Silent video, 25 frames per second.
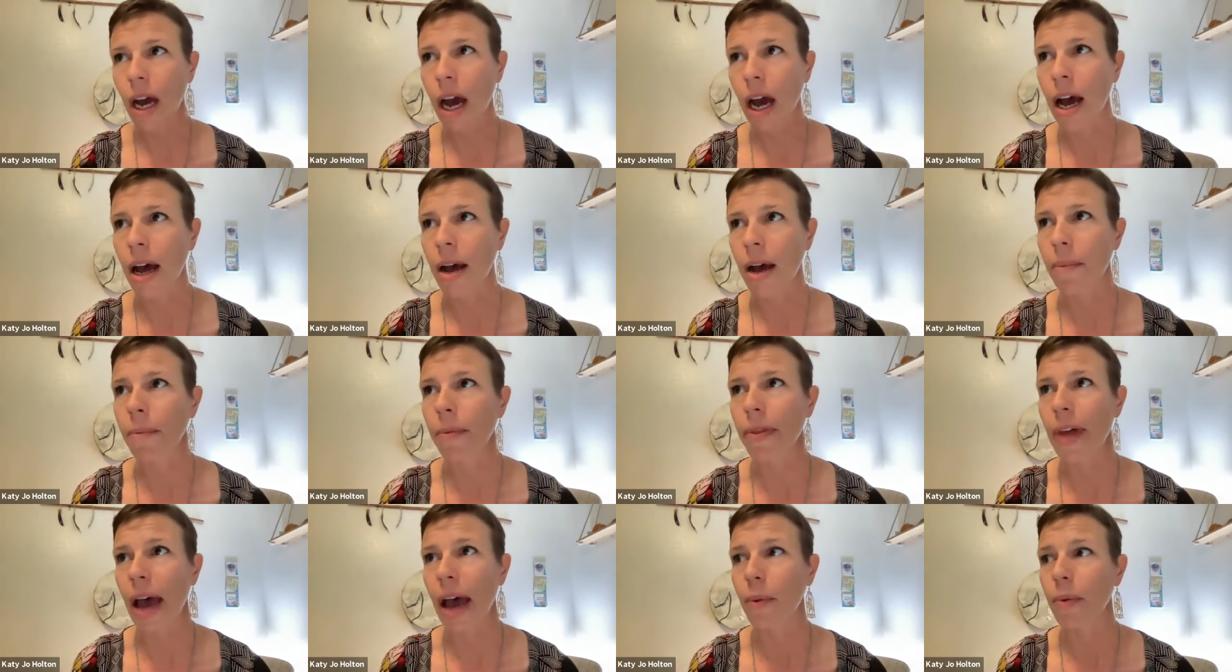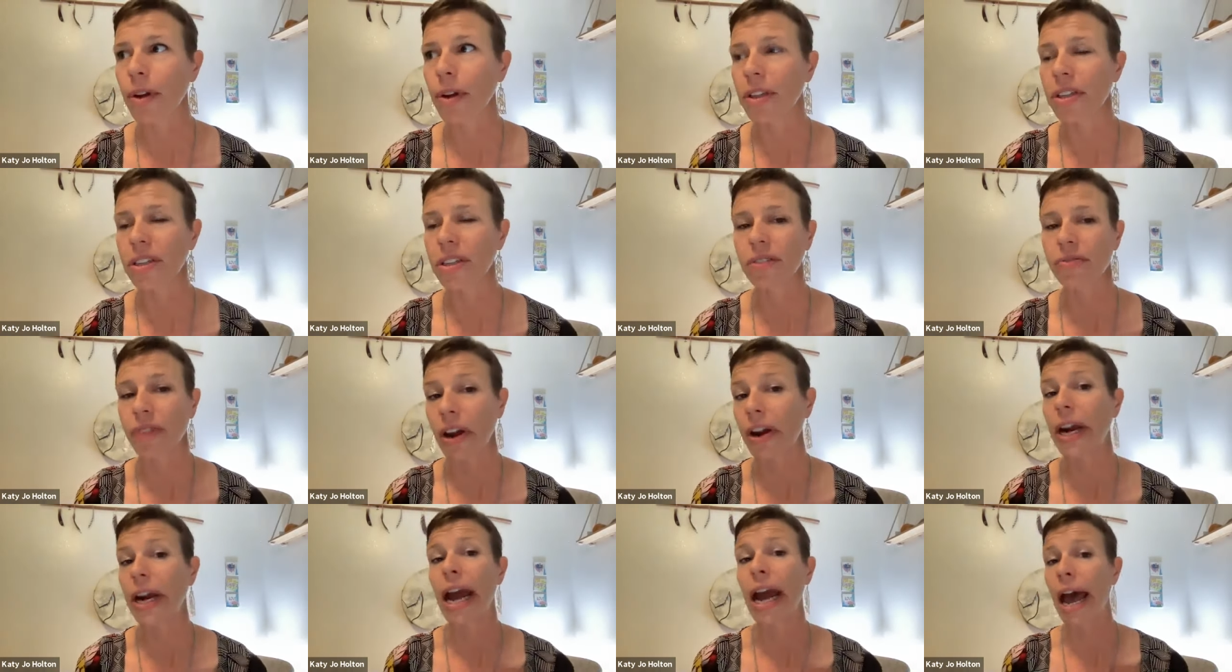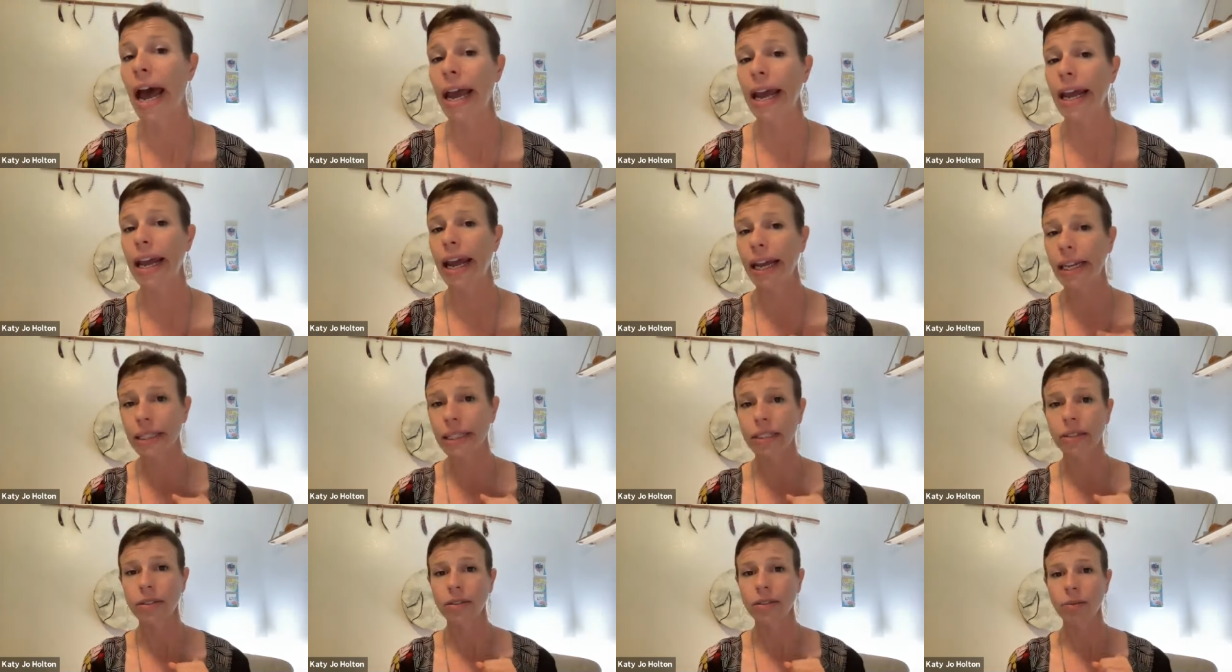um, that was very high
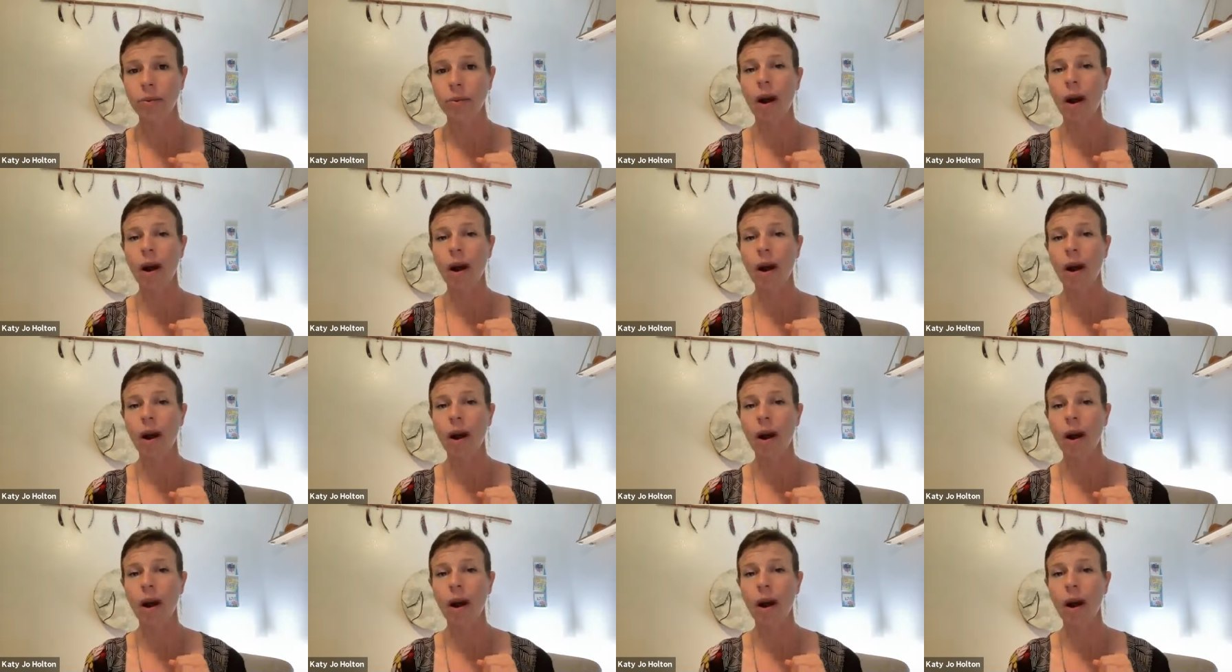end.